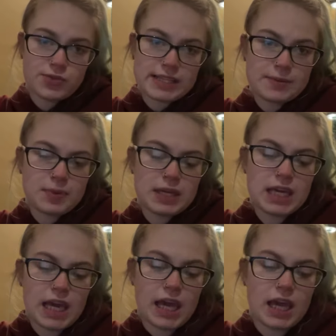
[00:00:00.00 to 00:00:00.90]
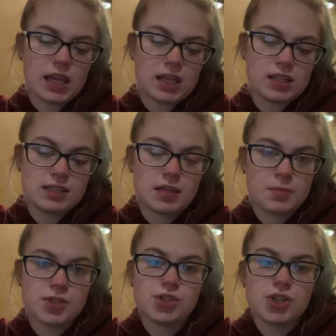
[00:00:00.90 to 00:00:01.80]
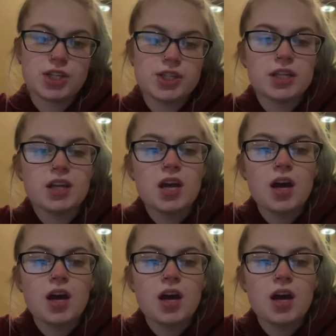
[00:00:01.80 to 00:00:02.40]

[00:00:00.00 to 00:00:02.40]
recipe and demonstration.